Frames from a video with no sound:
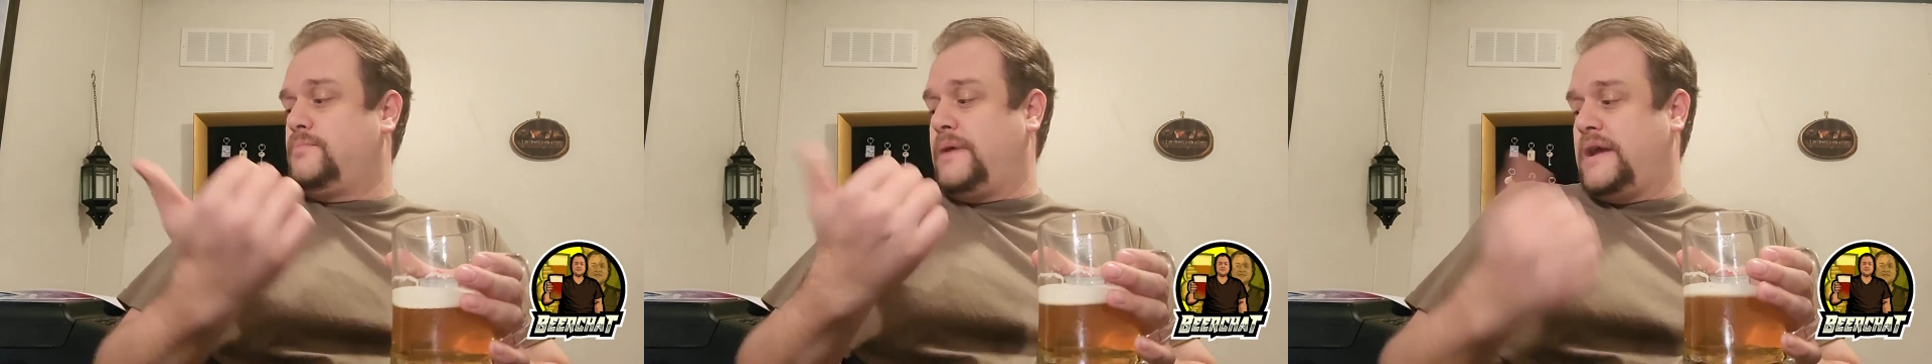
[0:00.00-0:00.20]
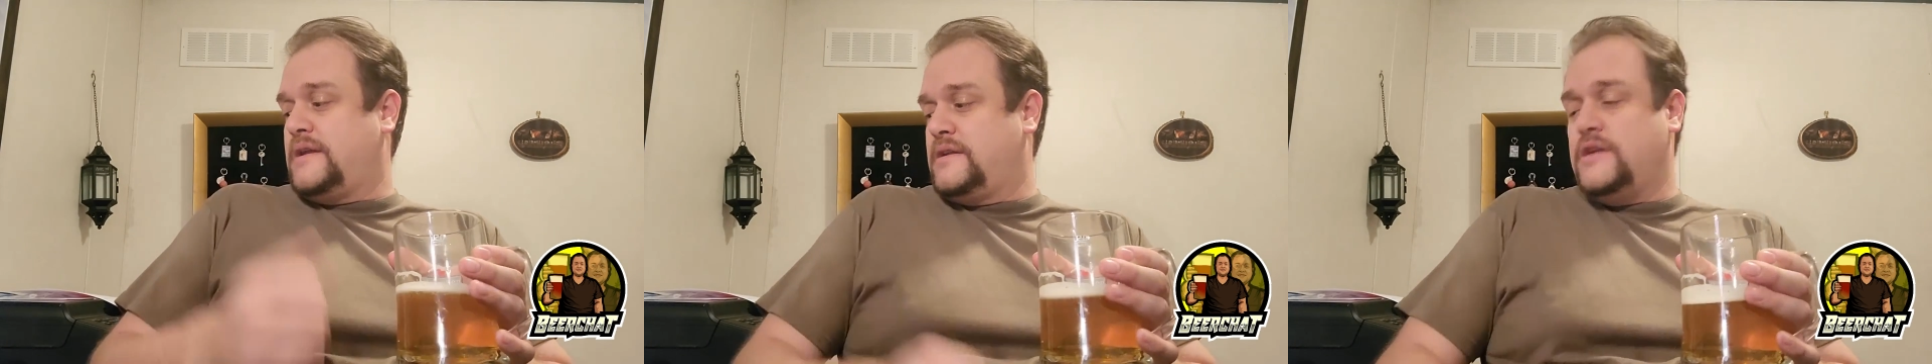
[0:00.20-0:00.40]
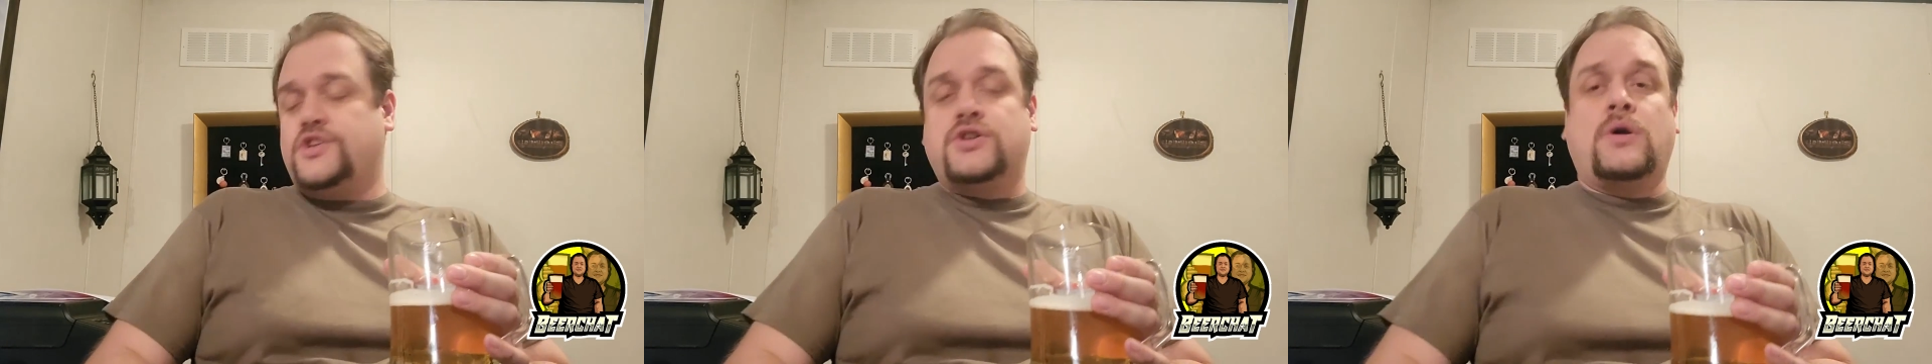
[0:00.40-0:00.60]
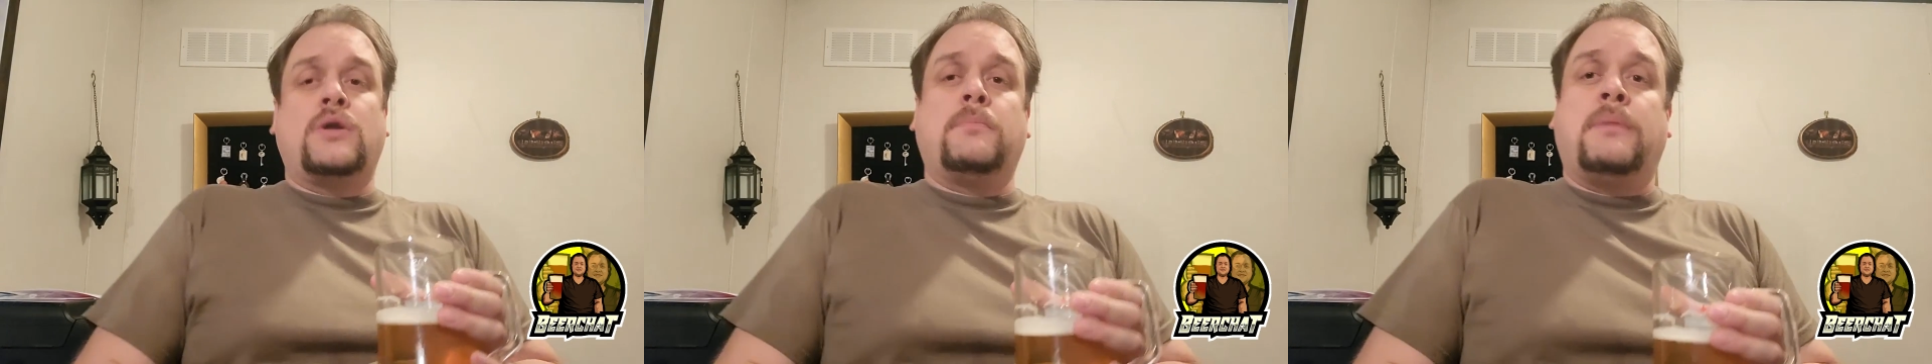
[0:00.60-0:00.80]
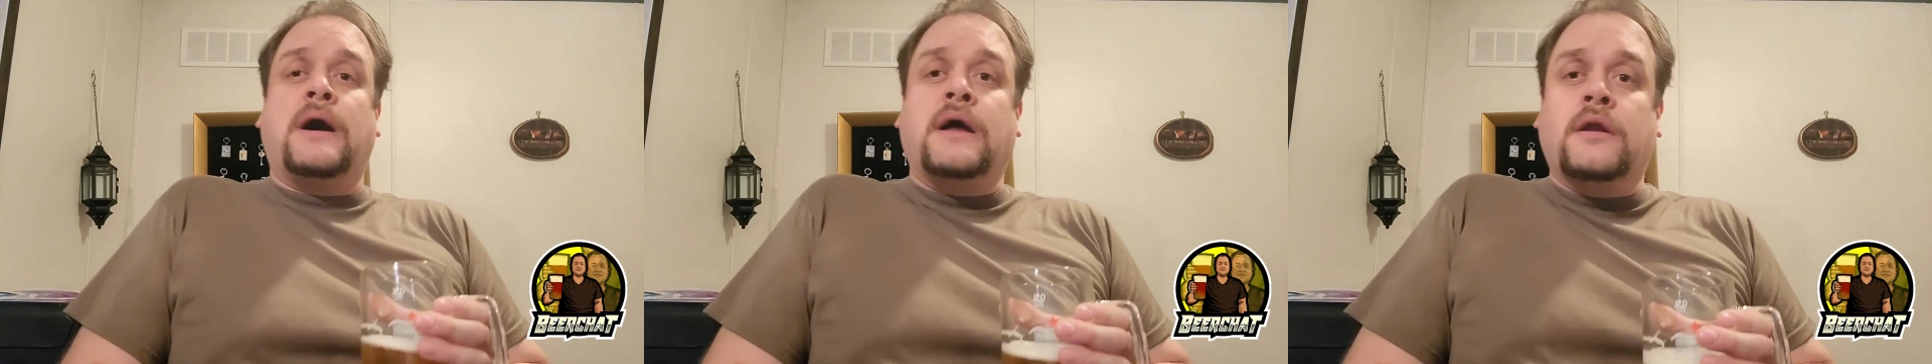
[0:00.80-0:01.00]
pay attention on the
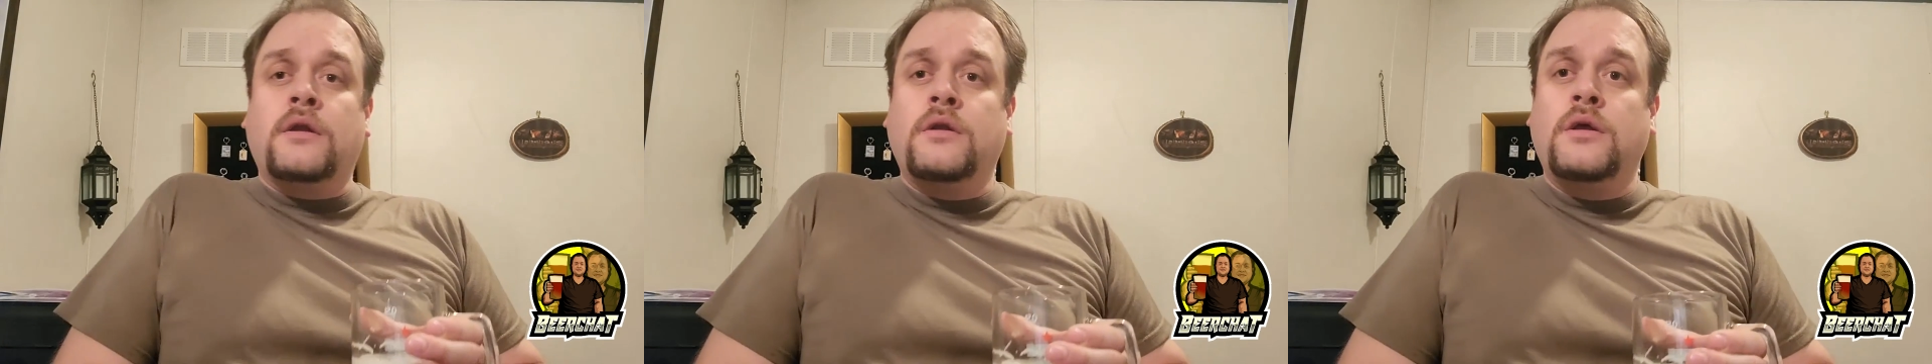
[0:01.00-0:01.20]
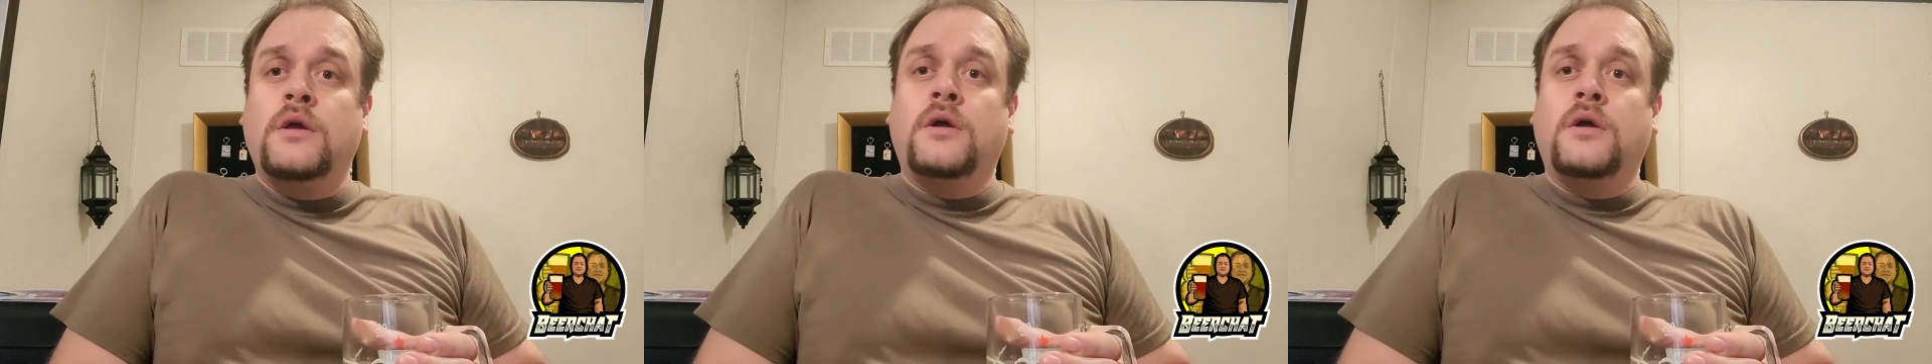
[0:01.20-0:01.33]
bottle